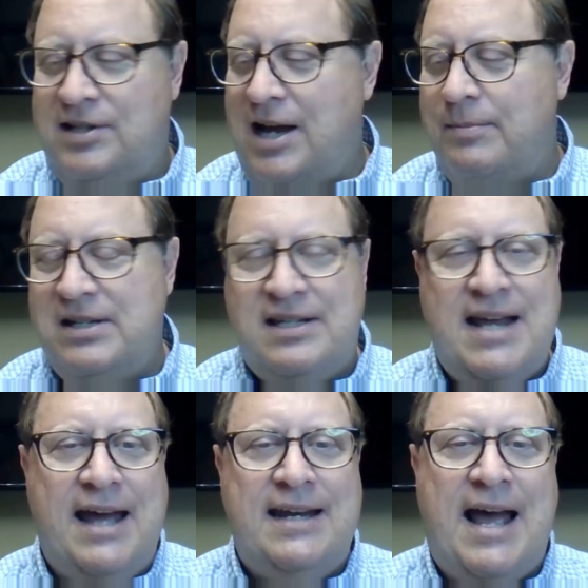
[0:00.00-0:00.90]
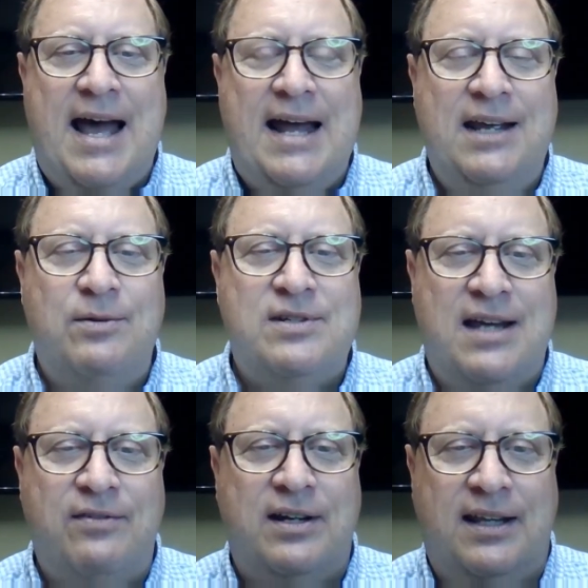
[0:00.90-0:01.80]
Tommy's dad died. He was
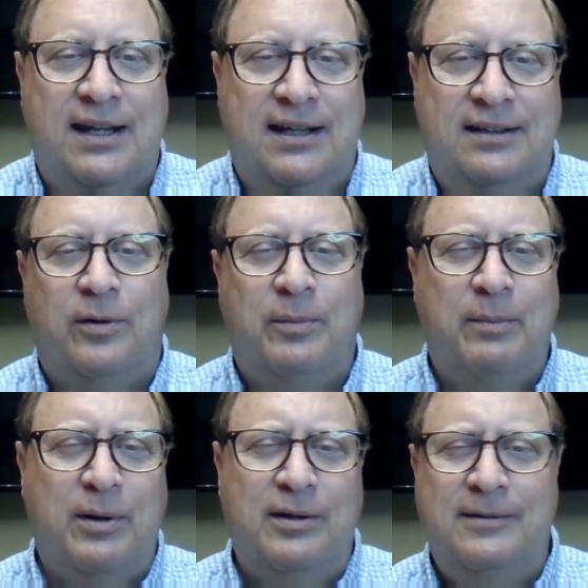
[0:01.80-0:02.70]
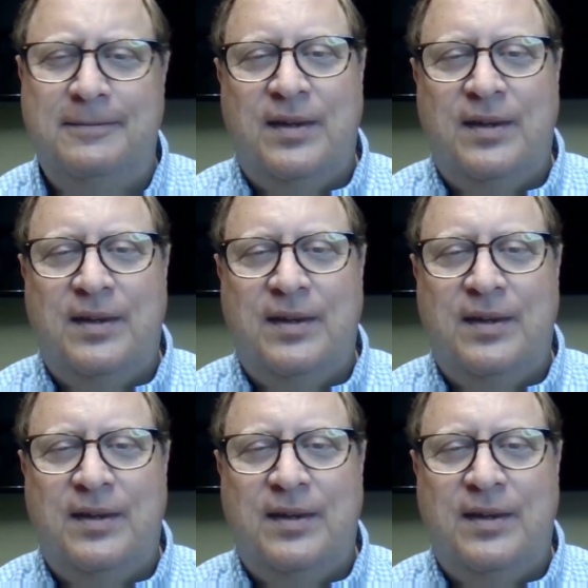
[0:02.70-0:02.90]
everything. Remember?